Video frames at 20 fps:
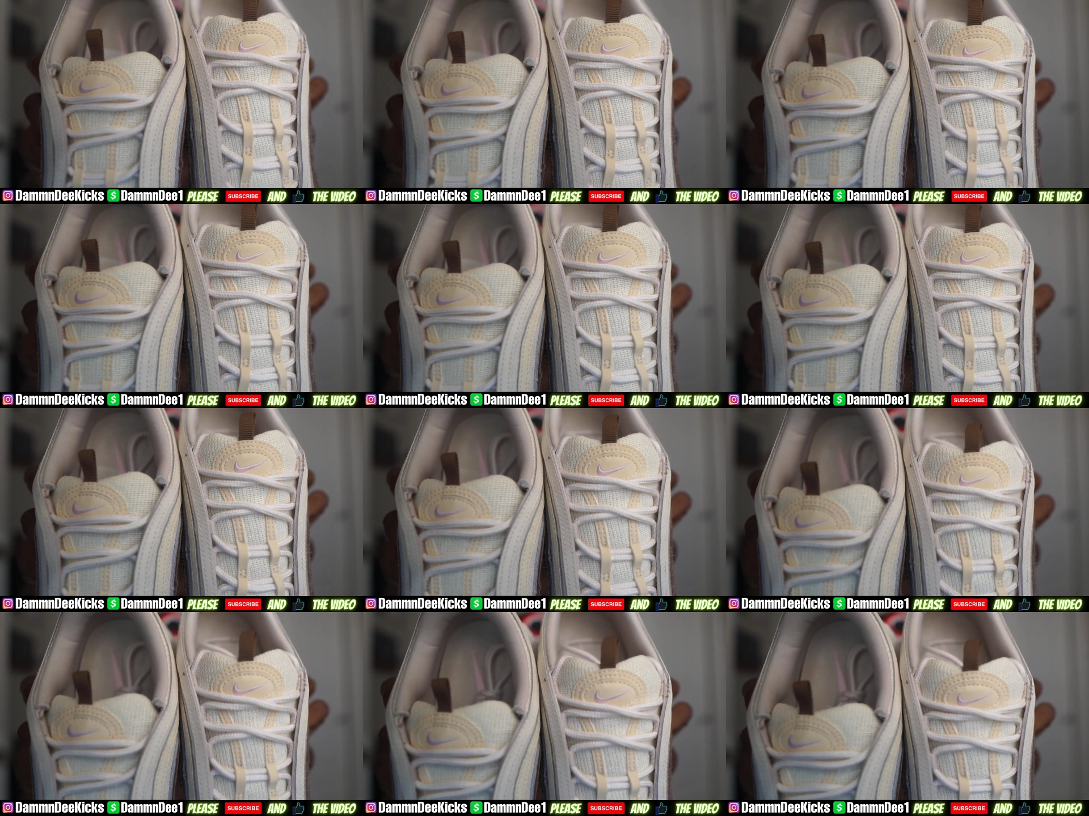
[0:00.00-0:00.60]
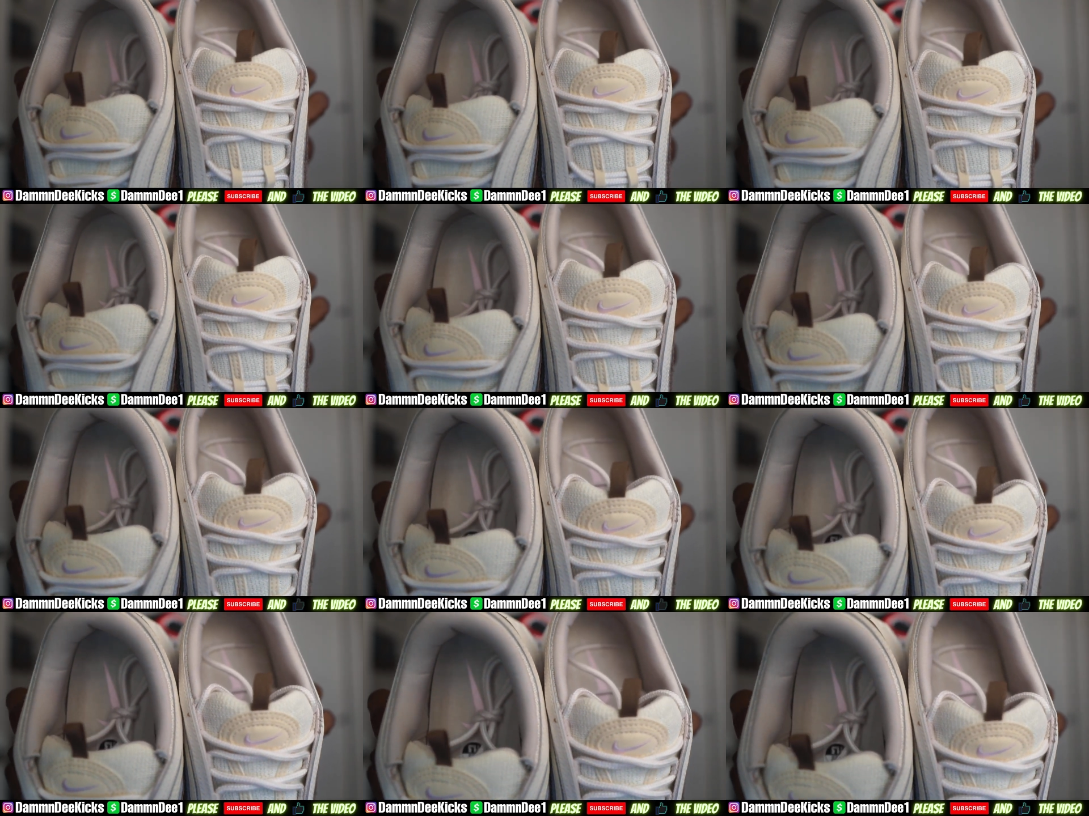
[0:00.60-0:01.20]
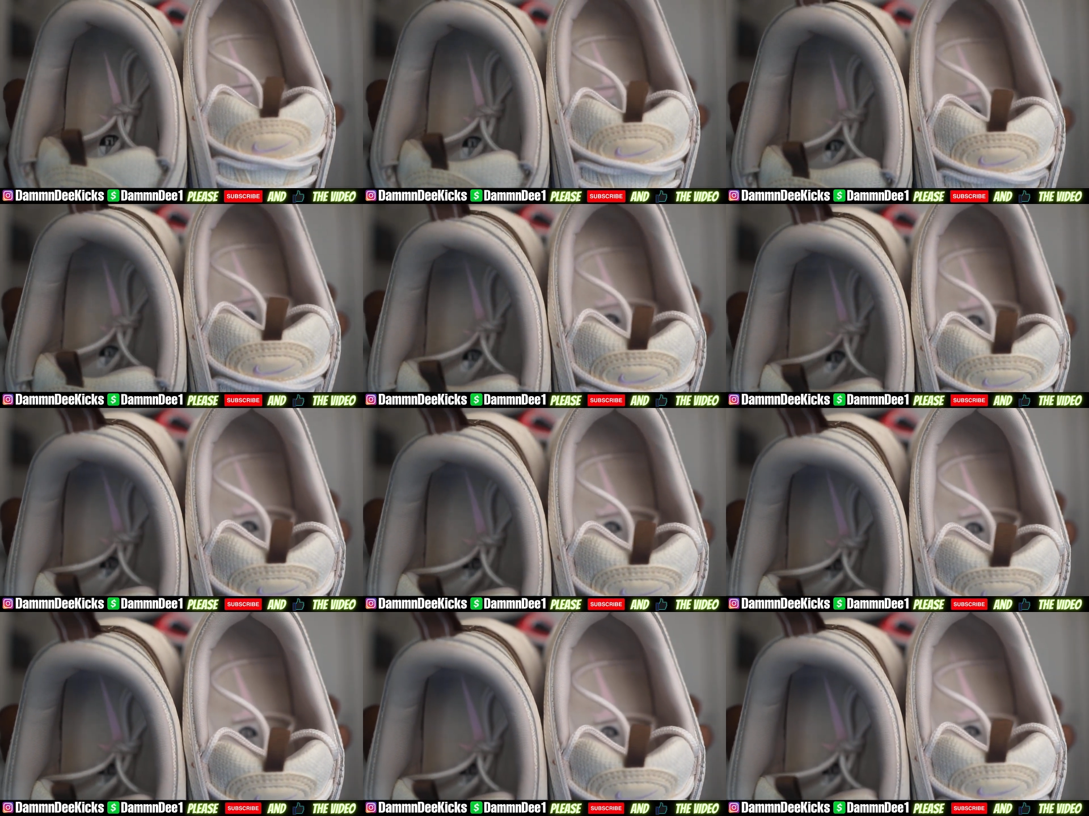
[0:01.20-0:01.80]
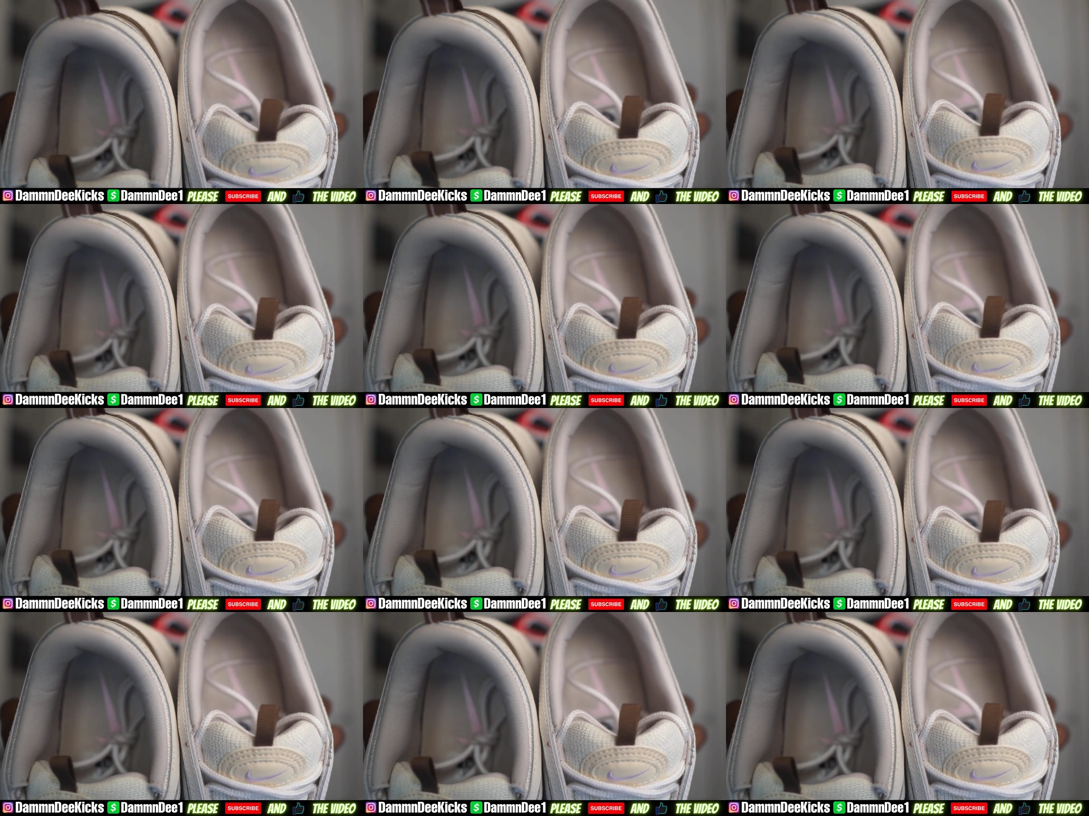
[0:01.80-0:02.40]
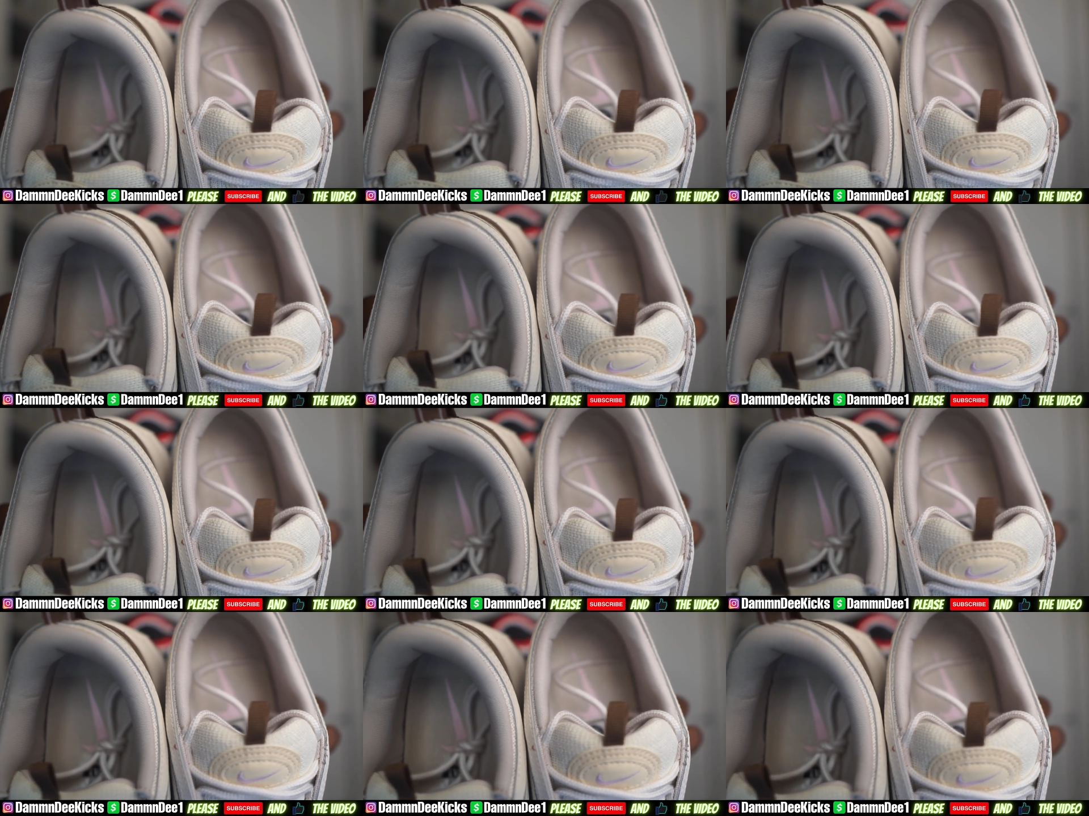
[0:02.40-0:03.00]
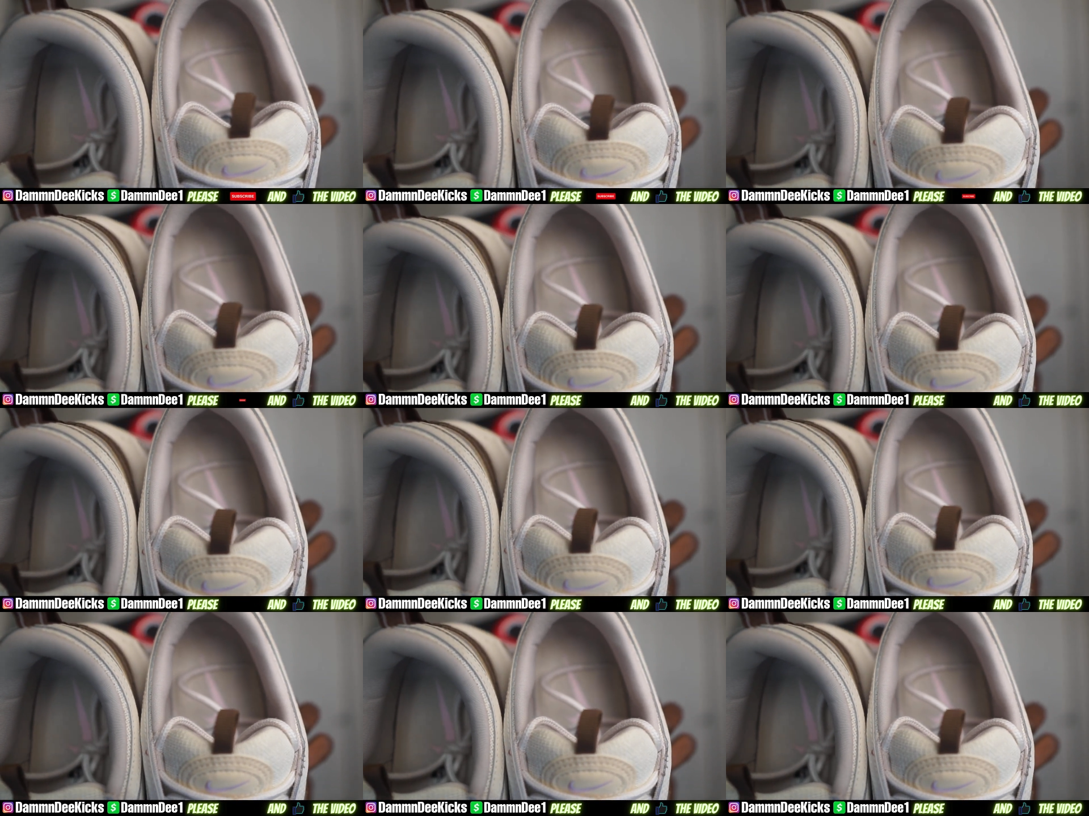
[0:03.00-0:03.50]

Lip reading: [unreadable: no face in view]